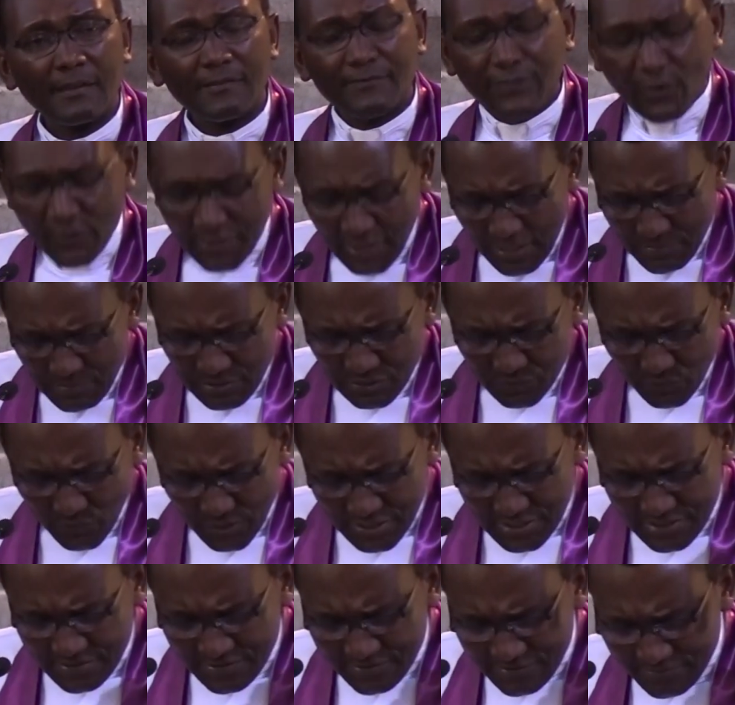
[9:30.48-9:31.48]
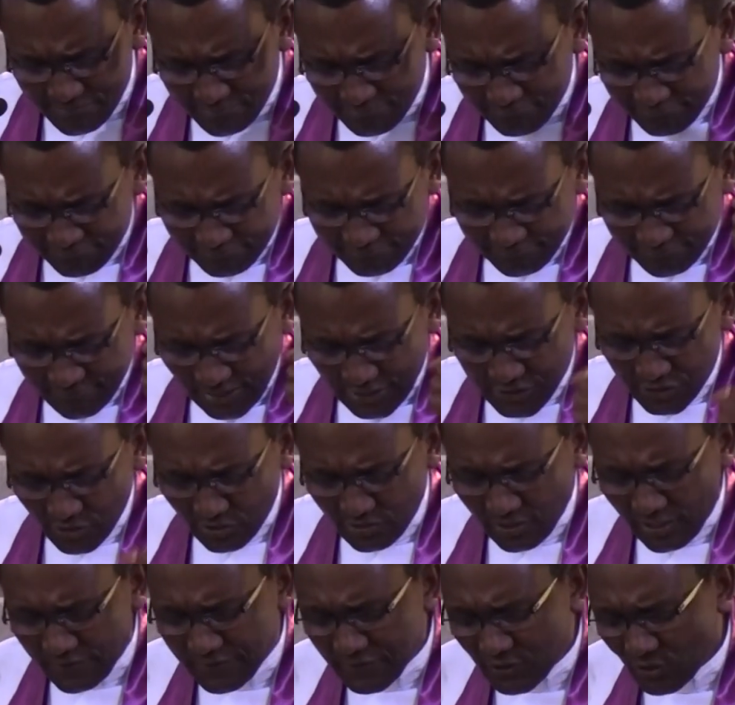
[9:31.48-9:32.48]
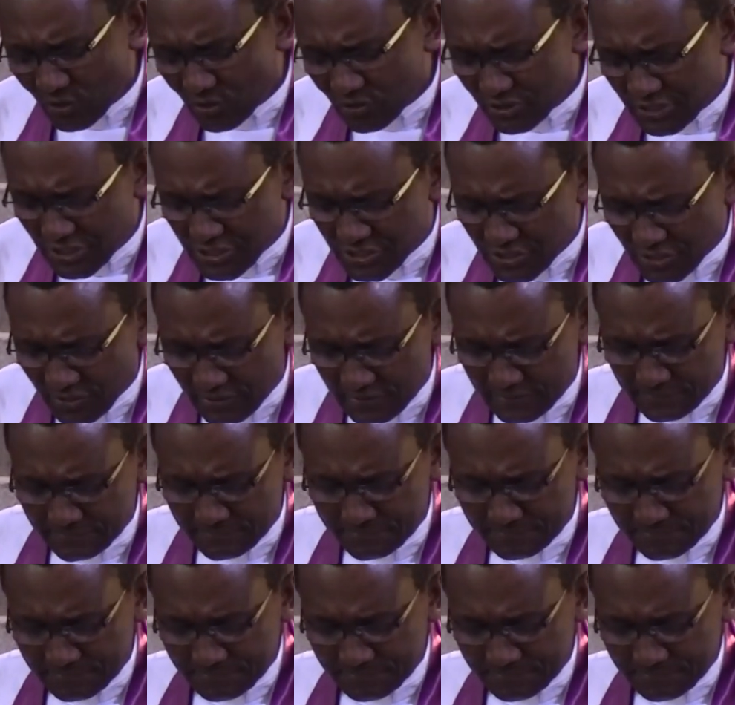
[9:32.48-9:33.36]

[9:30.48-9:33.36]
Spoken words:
For them it was a geographical occasion.